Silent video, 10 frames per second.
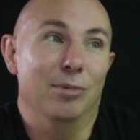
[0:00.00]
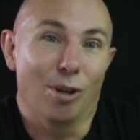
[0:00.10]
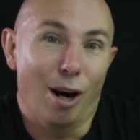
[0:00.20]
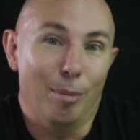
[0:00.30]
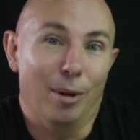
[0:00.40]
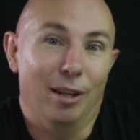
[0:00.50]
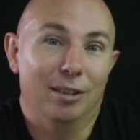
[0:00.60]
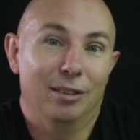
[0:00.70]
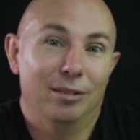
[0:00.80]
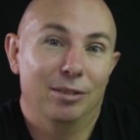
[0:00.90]
drama
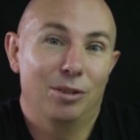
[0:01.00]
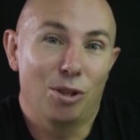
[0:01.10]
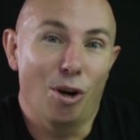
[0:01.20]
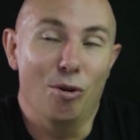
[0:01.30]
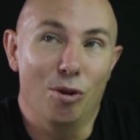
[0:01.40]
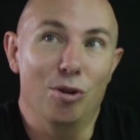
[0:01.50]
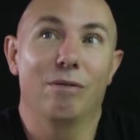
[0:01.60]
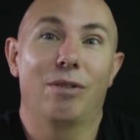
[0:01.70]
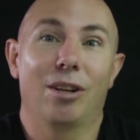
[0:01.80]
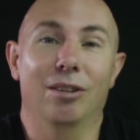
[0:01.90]
show that you
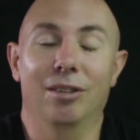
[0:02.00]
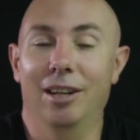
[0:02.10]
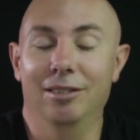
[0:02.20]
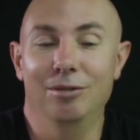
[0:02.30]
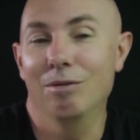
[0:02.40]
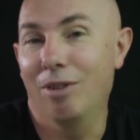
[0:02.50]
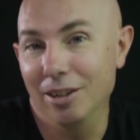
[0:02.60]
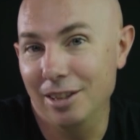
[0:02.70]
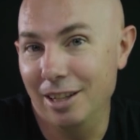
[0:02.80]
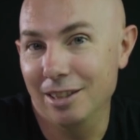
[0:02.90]
follow and you
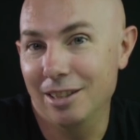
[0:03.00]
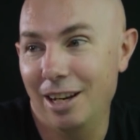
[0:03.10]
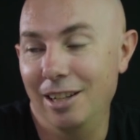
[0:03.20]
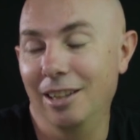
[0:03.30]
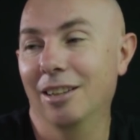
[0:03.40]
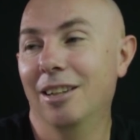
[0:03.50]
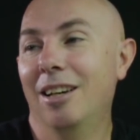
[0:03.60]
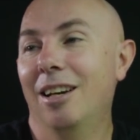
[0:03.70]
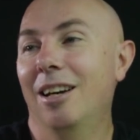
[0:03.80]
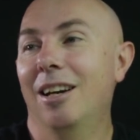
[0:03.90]
find it entertaining.
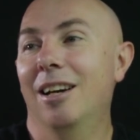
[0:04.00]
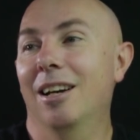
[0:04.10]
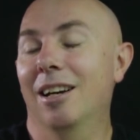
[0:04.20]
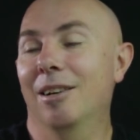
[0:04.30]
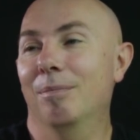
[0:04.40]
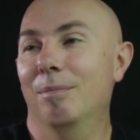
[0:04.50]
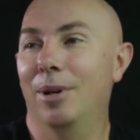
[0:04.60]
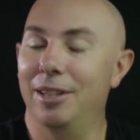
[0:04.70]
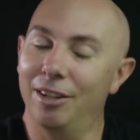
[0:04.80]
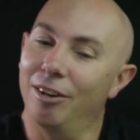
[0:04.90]

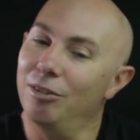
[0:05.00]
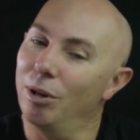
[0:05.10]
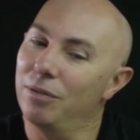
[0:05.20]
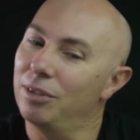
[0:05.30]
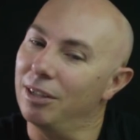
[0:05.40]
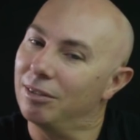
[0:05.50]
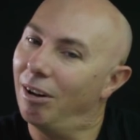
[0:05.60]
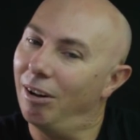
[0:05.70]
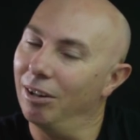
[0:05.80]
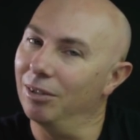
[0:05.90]
But, you know, UFC's
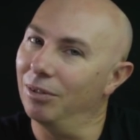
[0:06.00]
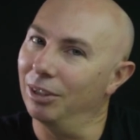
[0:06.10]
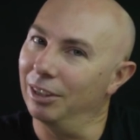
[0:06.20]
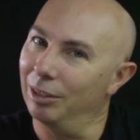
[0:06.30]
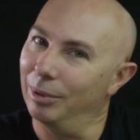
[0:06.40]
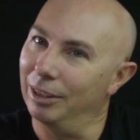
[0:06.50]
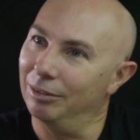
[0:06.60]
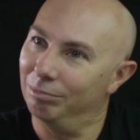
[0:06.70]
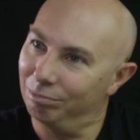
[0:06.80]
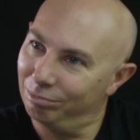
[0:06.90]
kind of a little bit
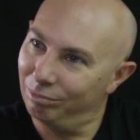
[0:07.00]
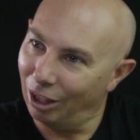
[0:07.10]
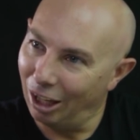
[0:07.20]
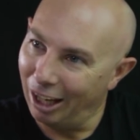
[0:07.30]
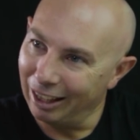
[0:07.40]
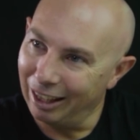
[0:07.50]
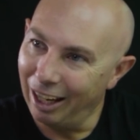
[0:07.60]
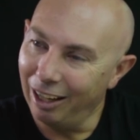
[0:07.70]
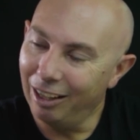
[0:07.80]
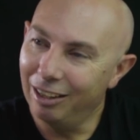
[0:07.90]
like that.